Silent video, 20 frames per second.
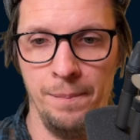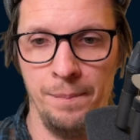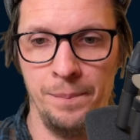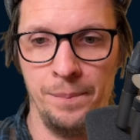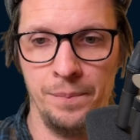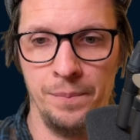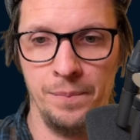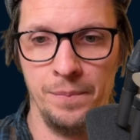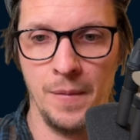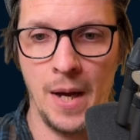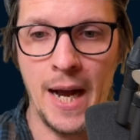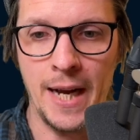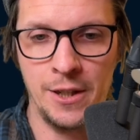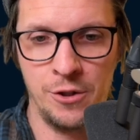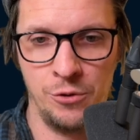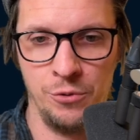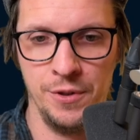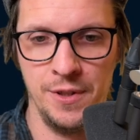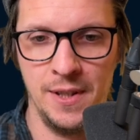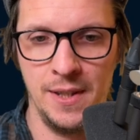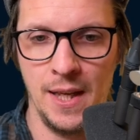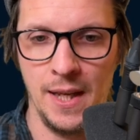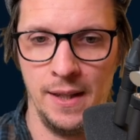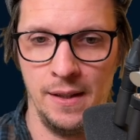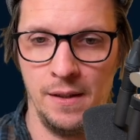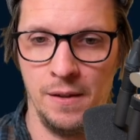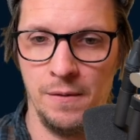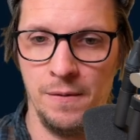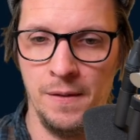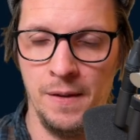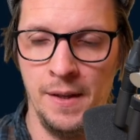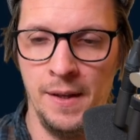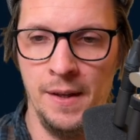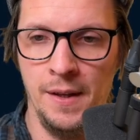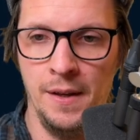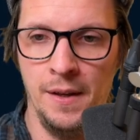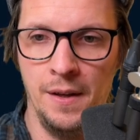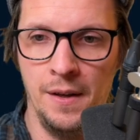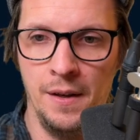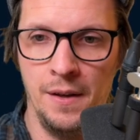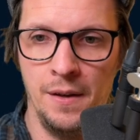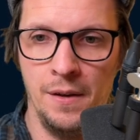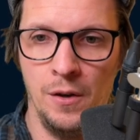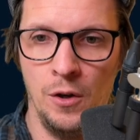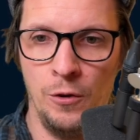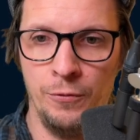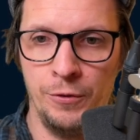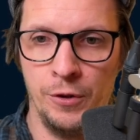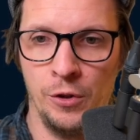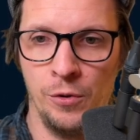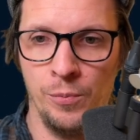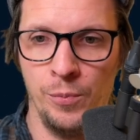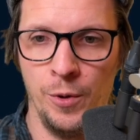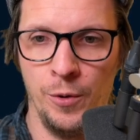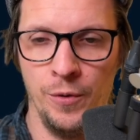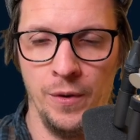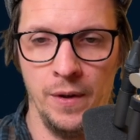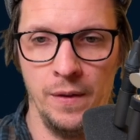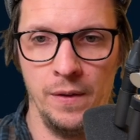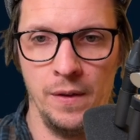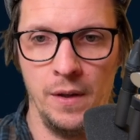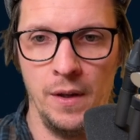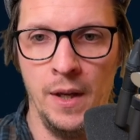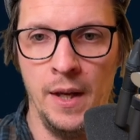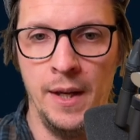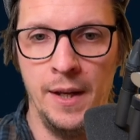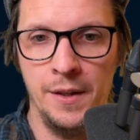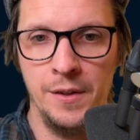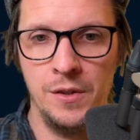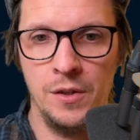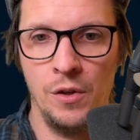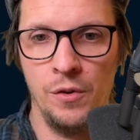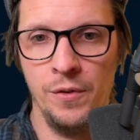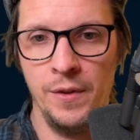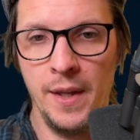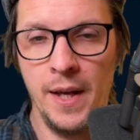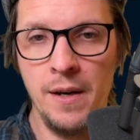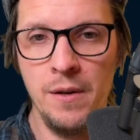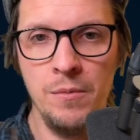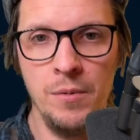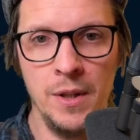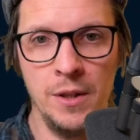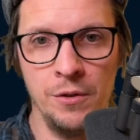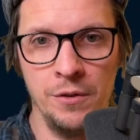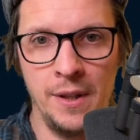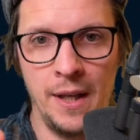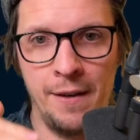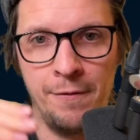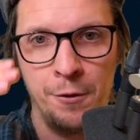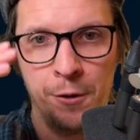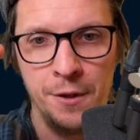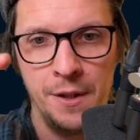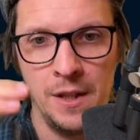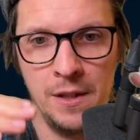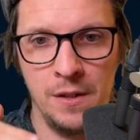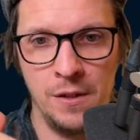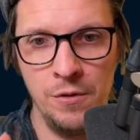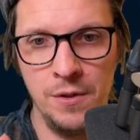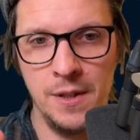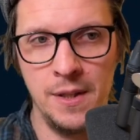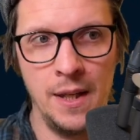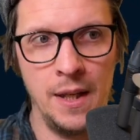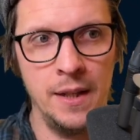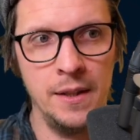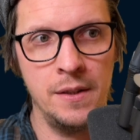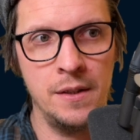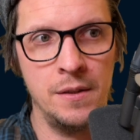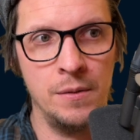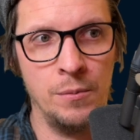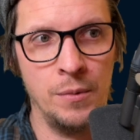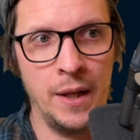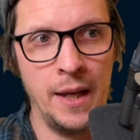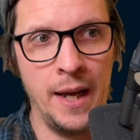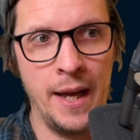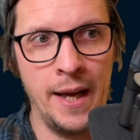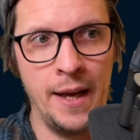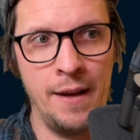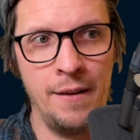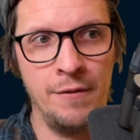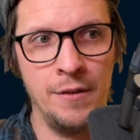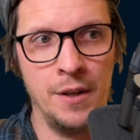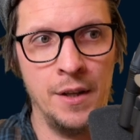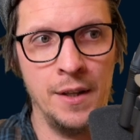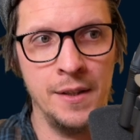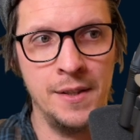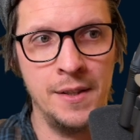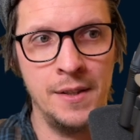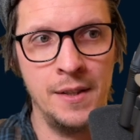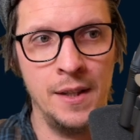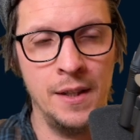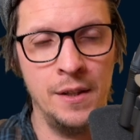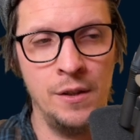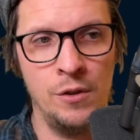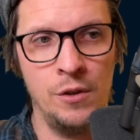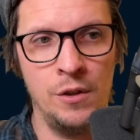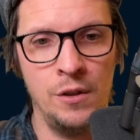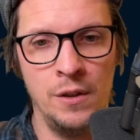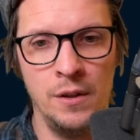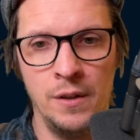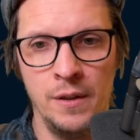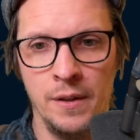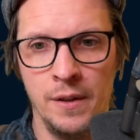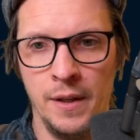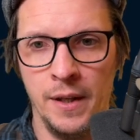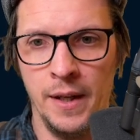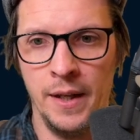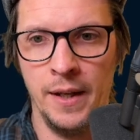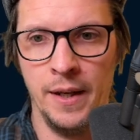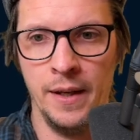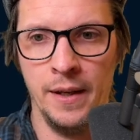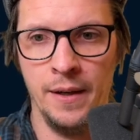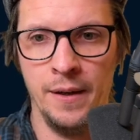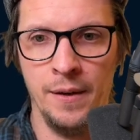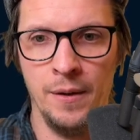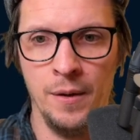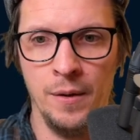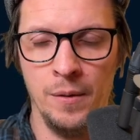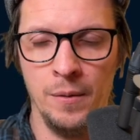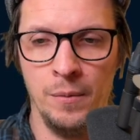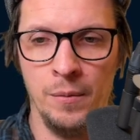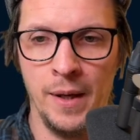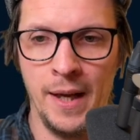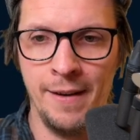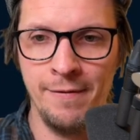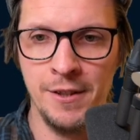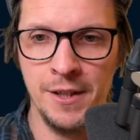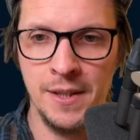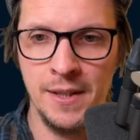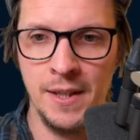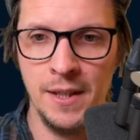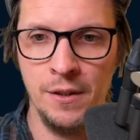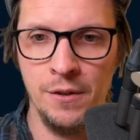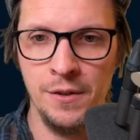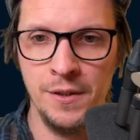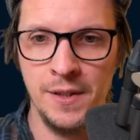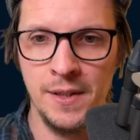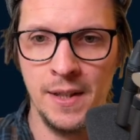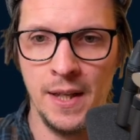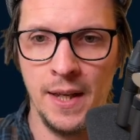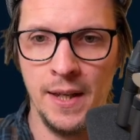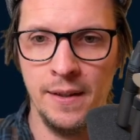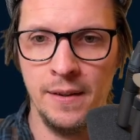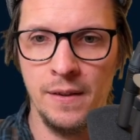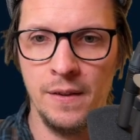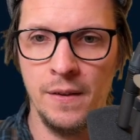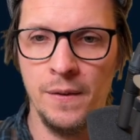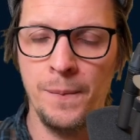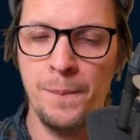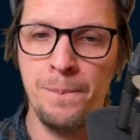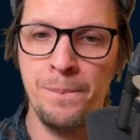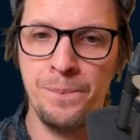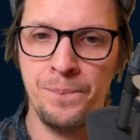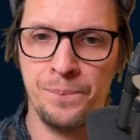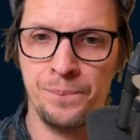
um, actual state of the component. So now we don't have all these use states. We have a single uh, we have a single state